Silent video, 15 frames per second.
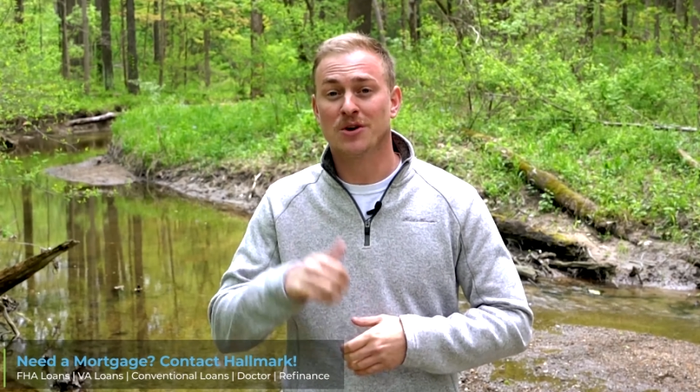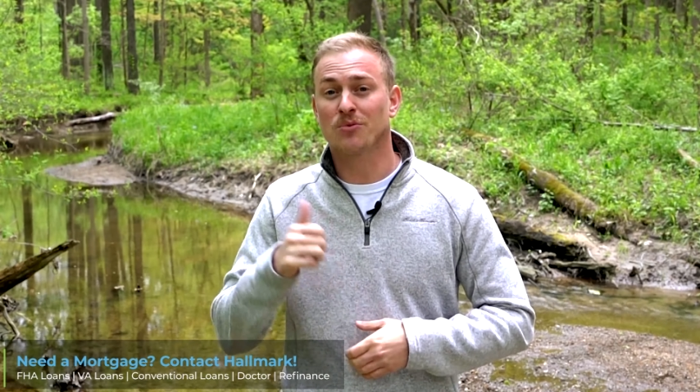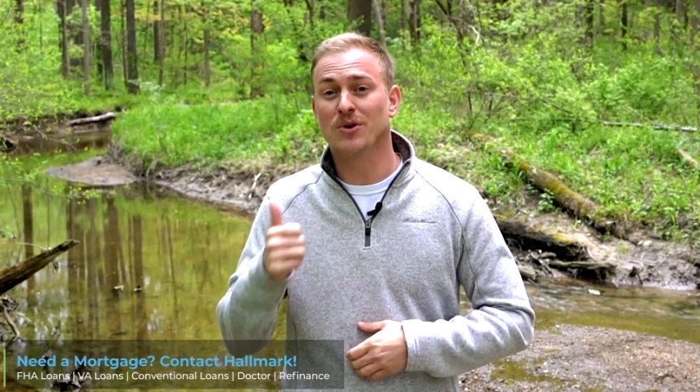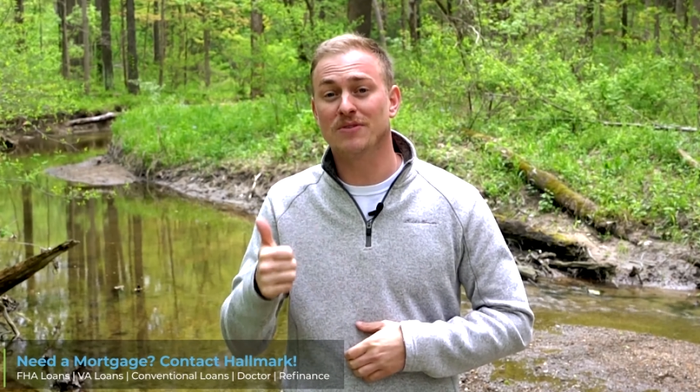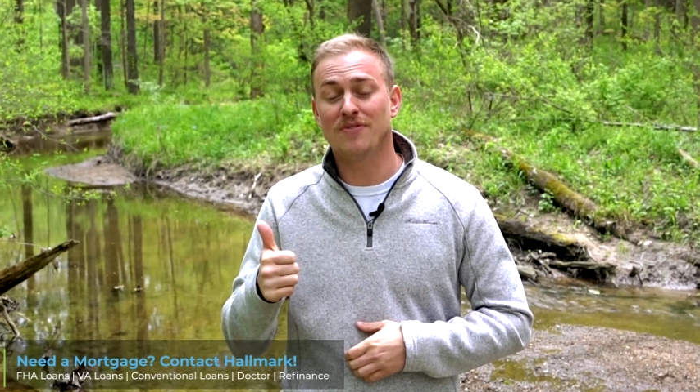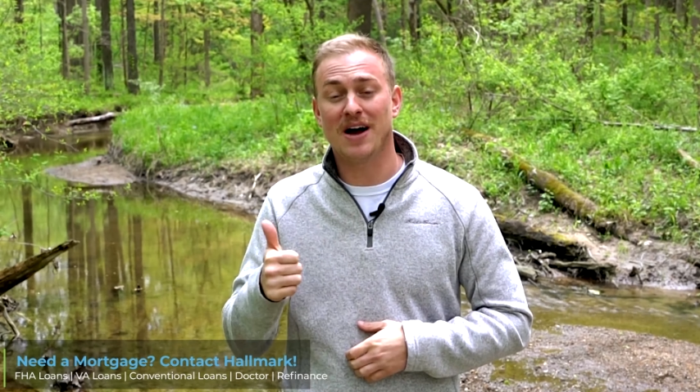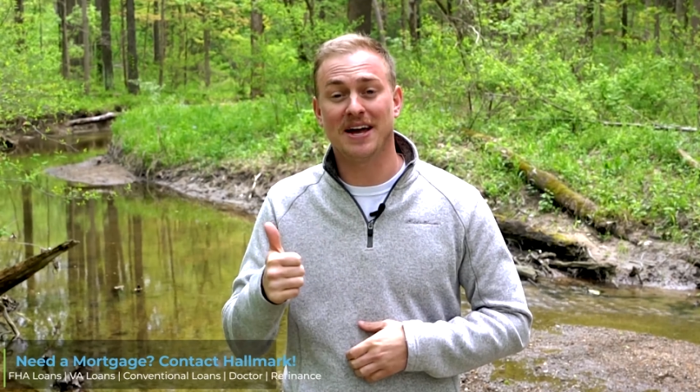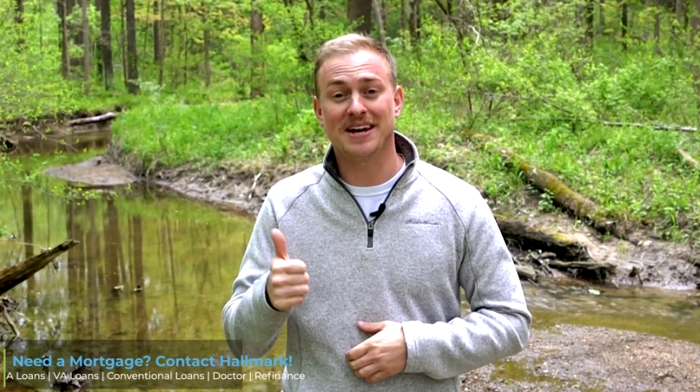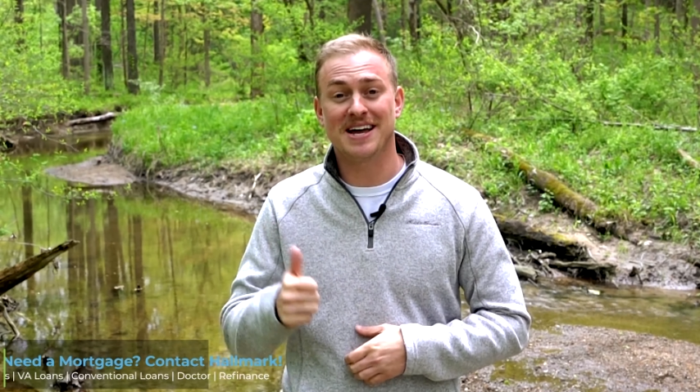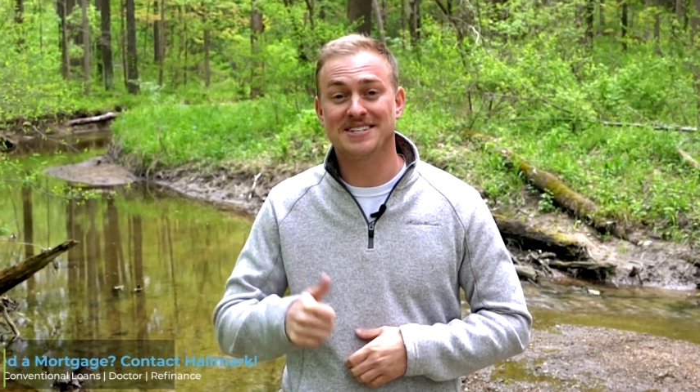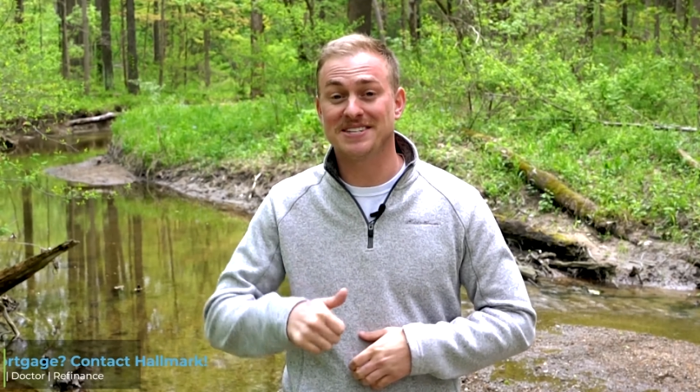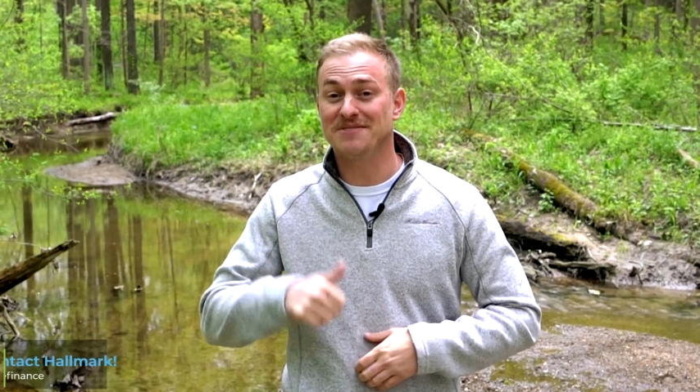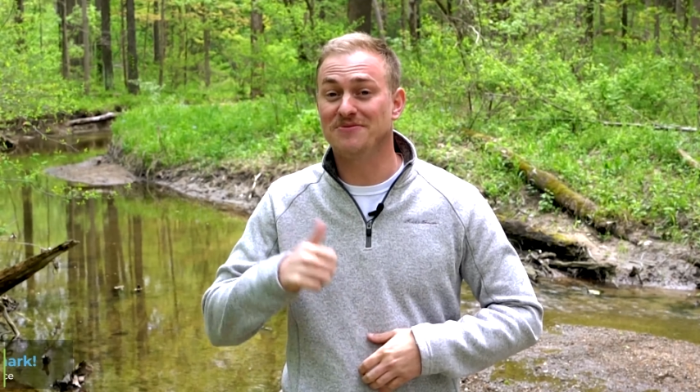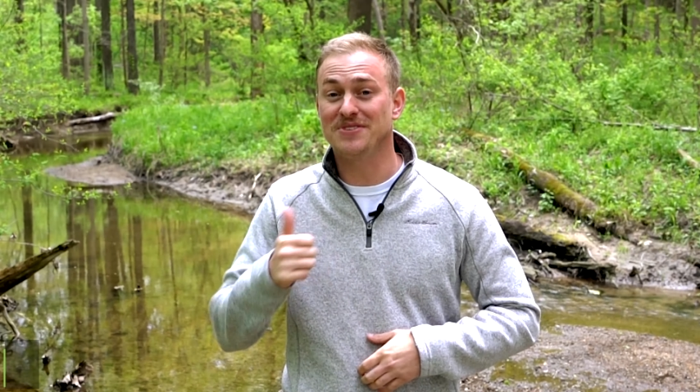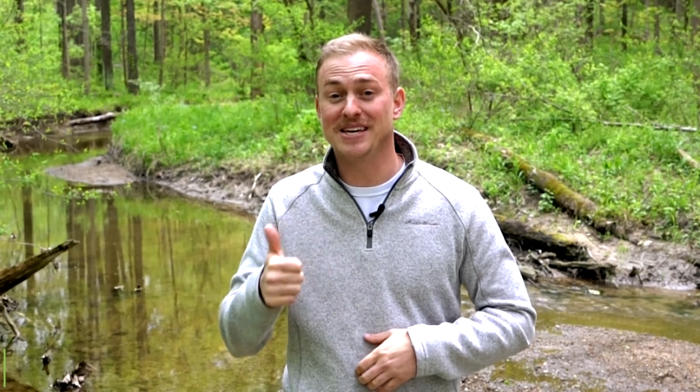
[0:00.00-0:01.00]

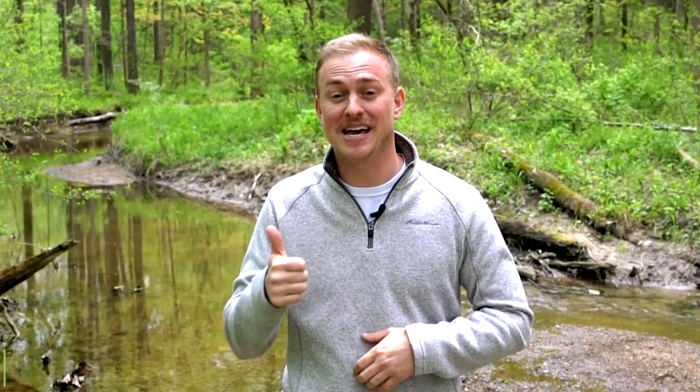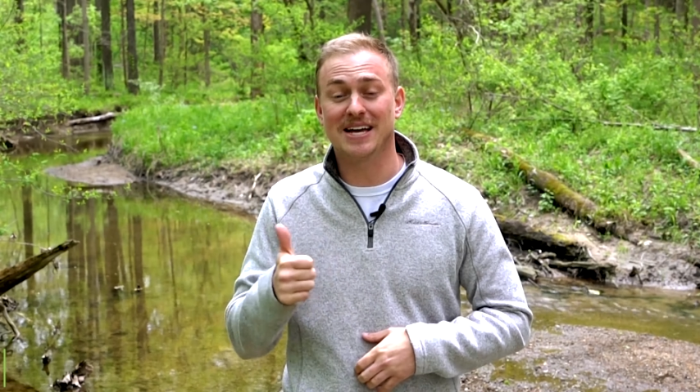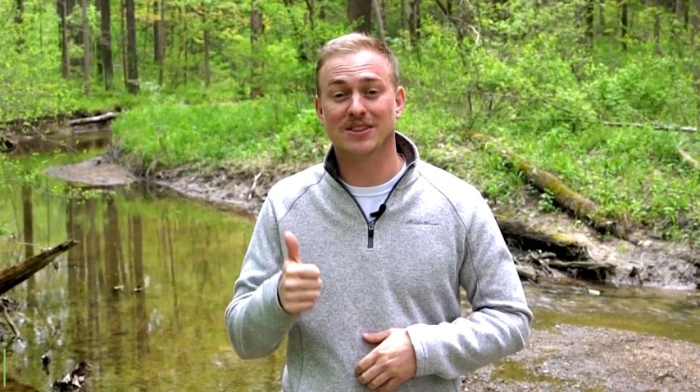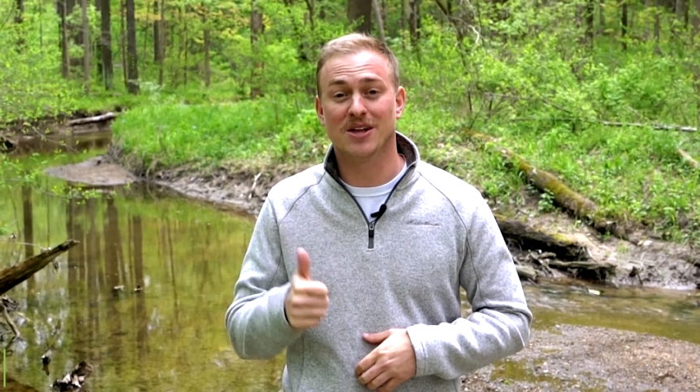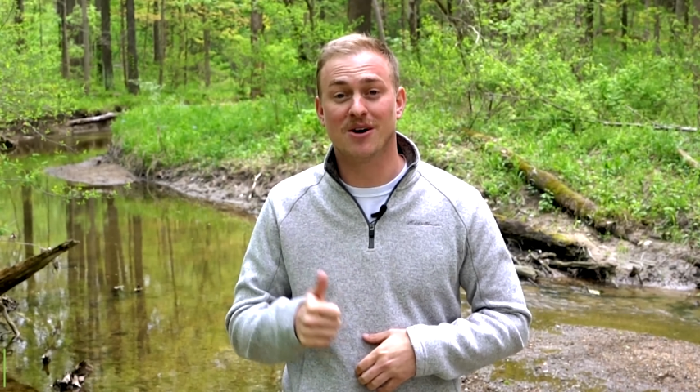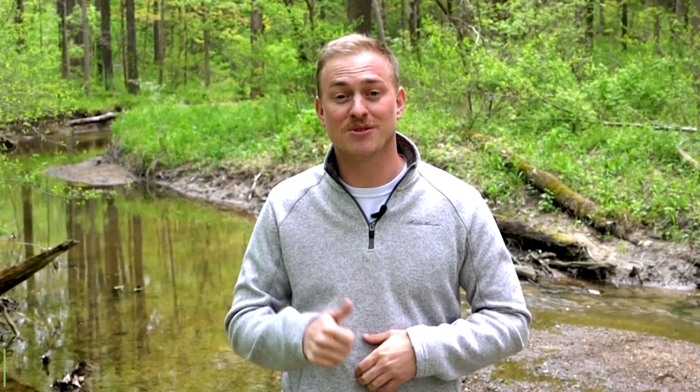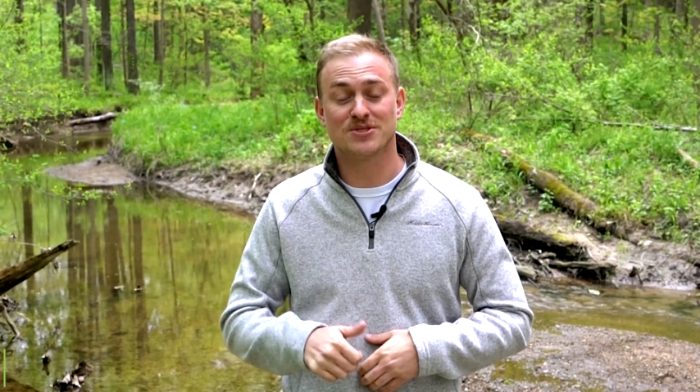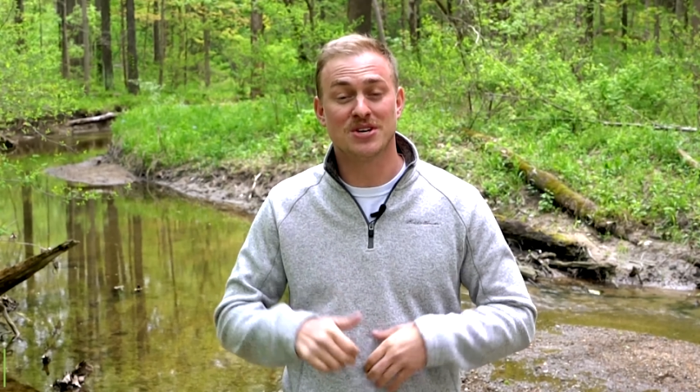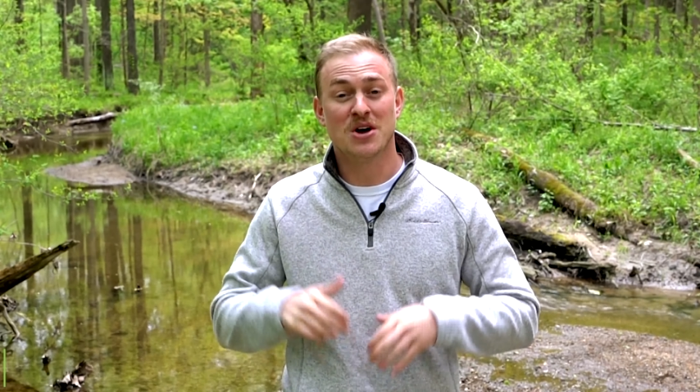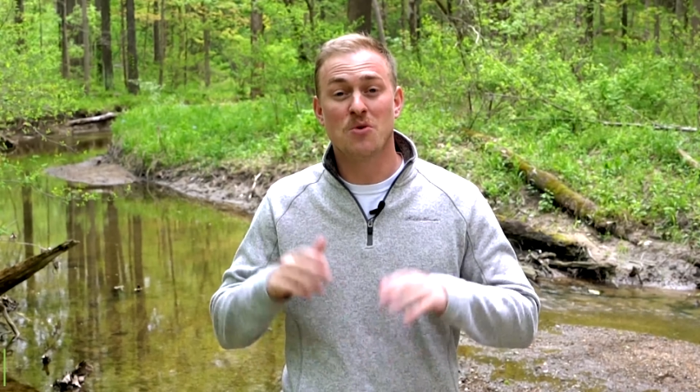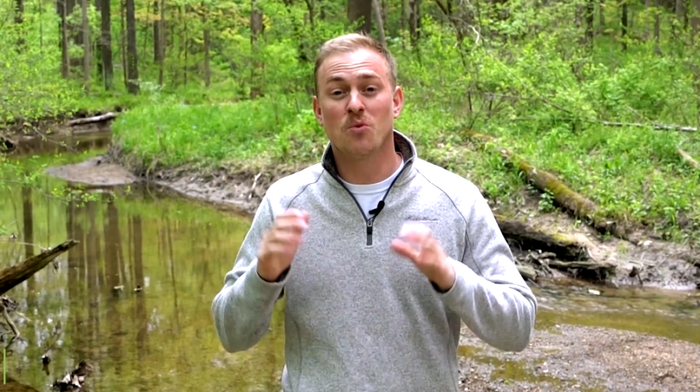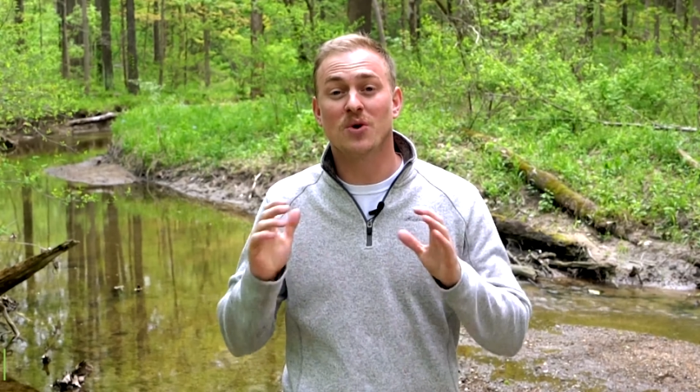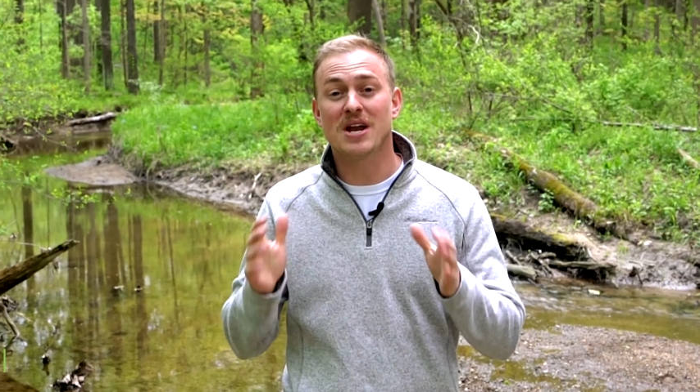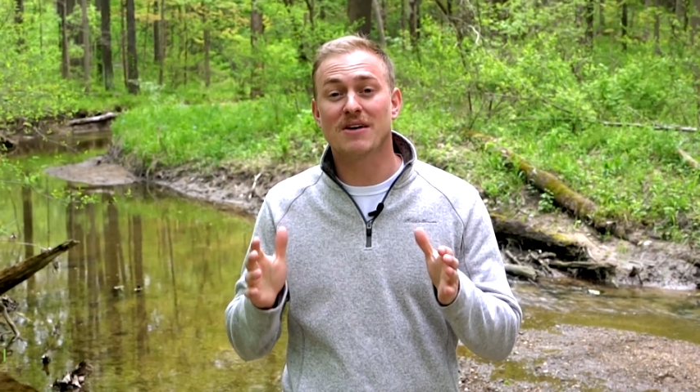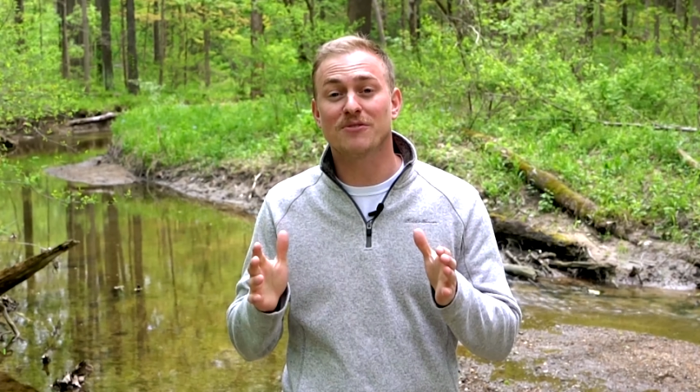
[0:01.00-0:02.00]
refinance, V A loans,
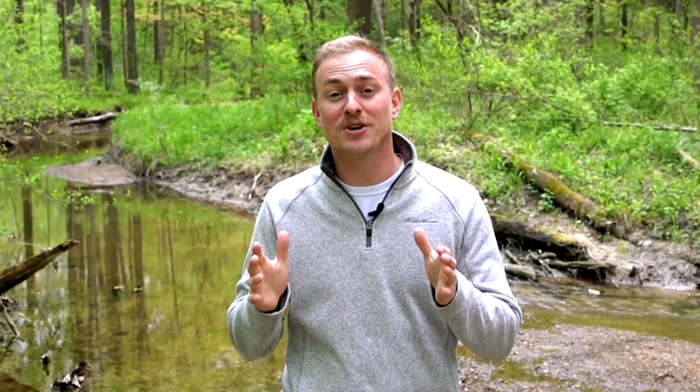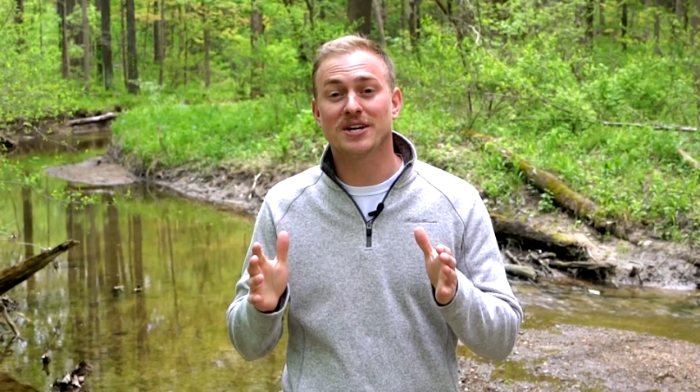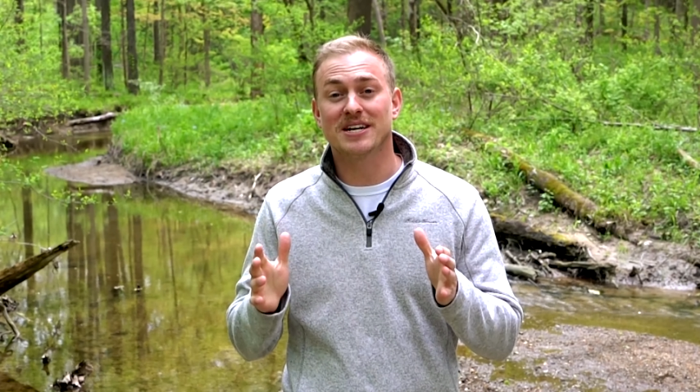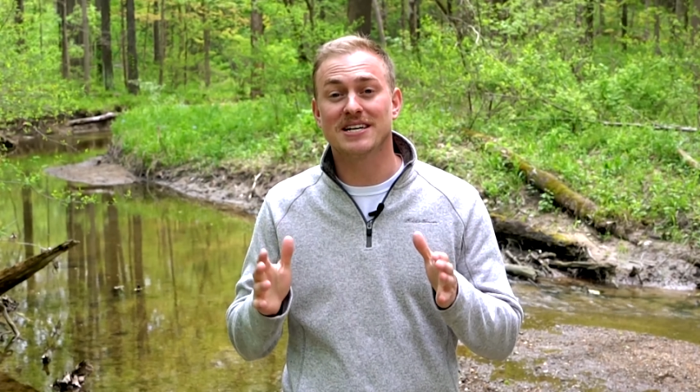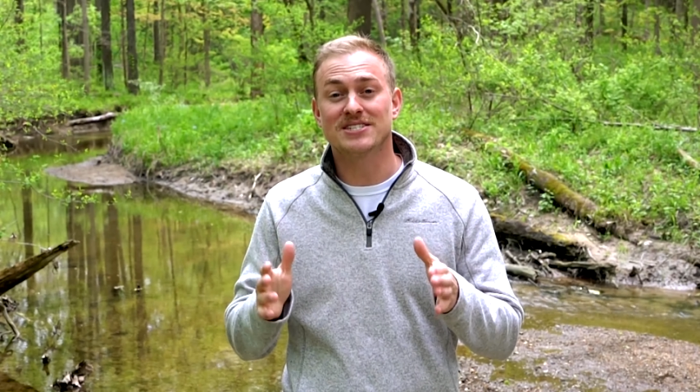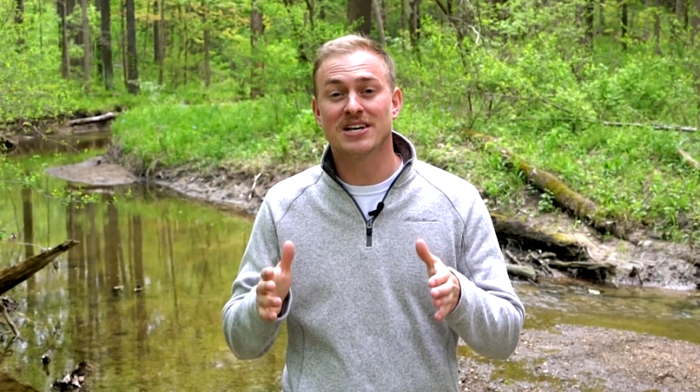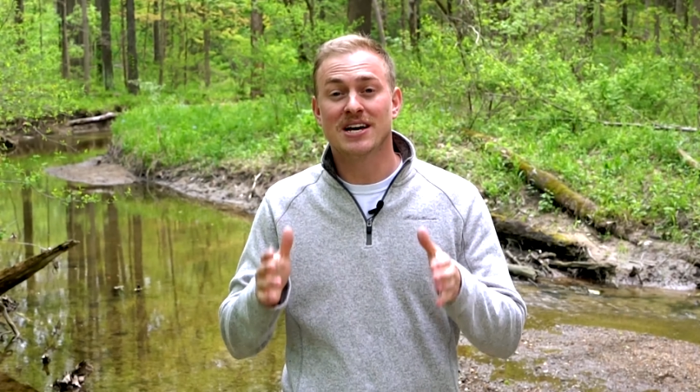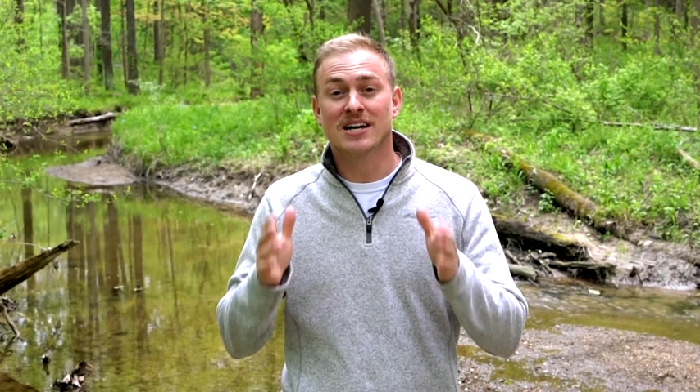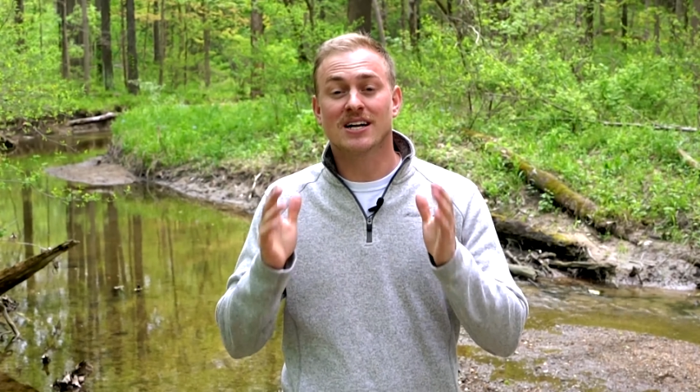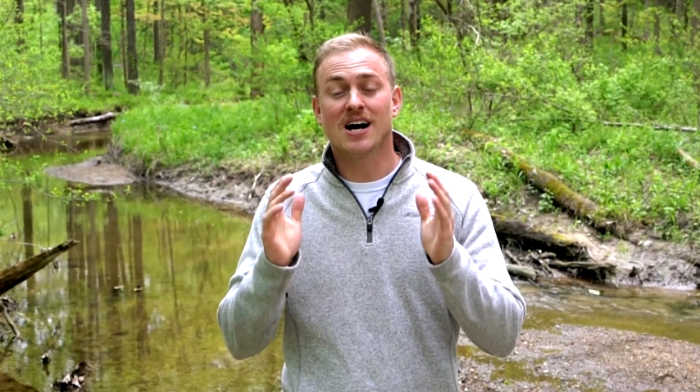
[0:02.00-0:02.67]
whatever it is,